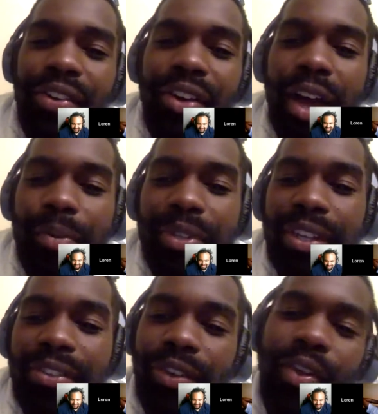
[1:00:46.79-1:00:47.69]
You know what I'm
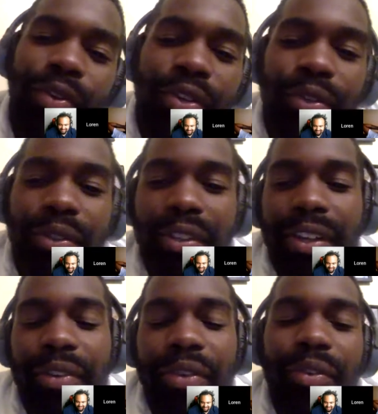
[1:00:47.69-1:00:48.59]
saying? So he'll do
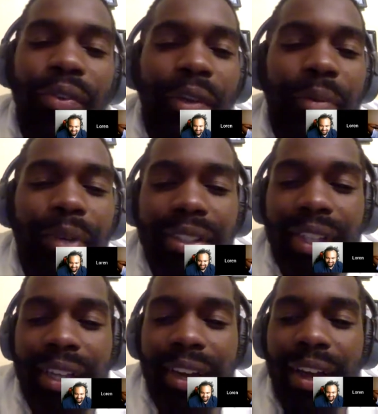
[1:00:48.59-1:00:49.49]
3 months
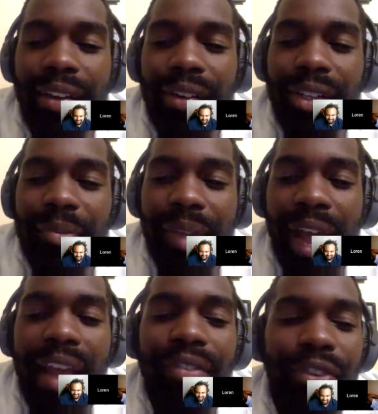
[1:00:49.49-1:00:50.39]
and get out on good
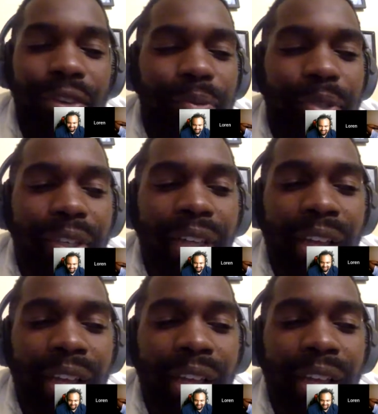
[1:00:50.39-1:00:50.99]
behavior. But